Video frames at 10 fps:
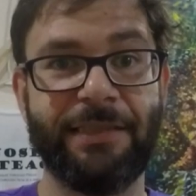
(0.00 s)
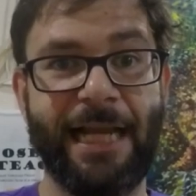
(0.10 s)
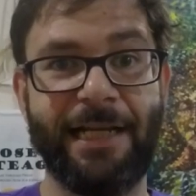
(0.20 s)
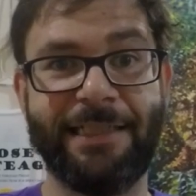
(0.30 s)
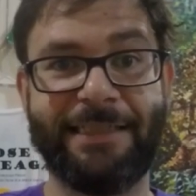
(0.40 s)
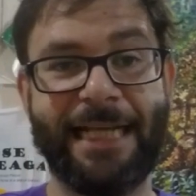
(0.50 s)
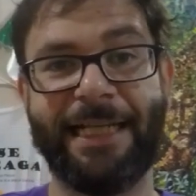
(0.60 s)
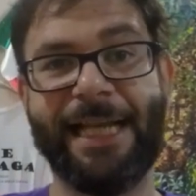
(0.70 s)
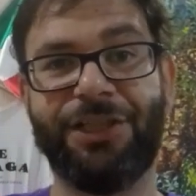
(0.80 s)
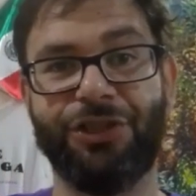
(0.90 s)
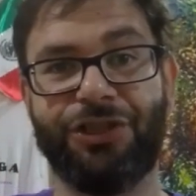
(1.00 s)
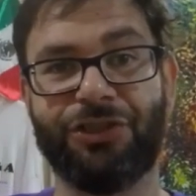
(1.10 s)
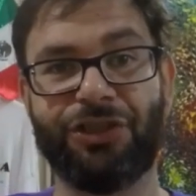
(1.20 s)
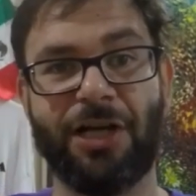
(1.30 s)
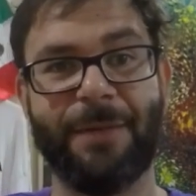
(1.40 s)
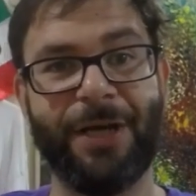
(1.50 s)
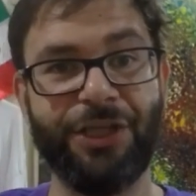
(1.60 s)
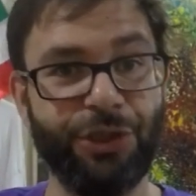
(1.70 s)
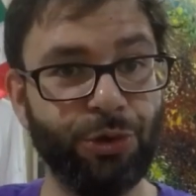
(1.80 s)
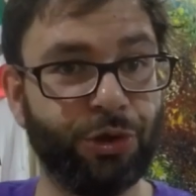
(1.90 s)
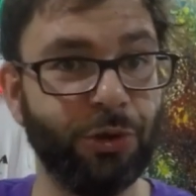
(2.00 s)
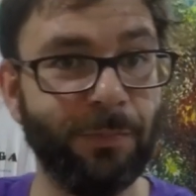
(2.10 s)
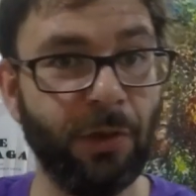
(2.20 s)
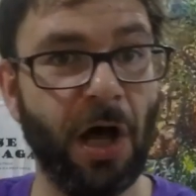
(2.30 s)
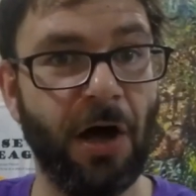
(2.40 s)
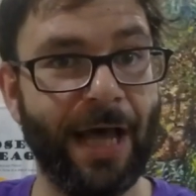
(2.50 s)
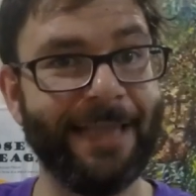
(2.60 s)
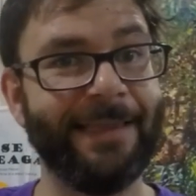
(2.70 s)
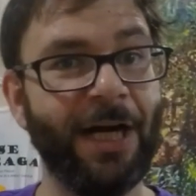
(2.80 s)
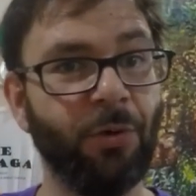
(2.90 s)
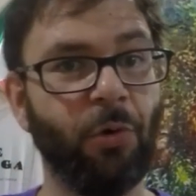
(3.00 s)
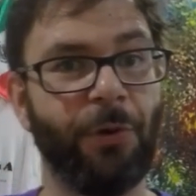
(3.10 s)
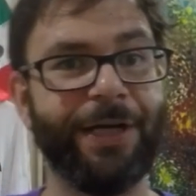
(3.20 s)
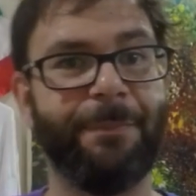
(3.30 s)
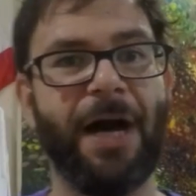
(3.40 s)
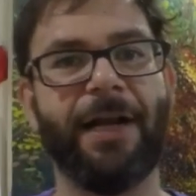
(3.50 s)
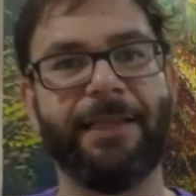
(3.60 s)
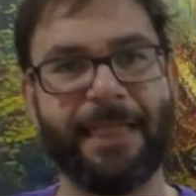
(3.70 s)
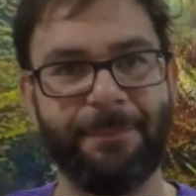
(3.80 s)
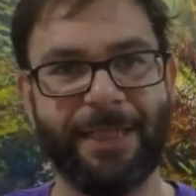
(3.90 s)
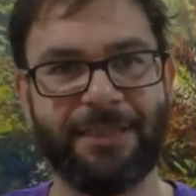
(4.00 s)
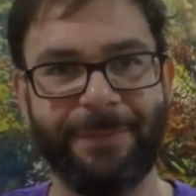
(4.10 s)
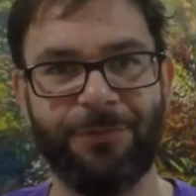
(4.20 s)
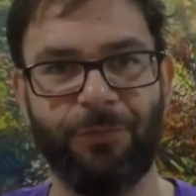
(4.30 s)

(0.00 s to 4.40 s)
that is dedicated to just talking about YouTube law and they're worried about it, then it makes me,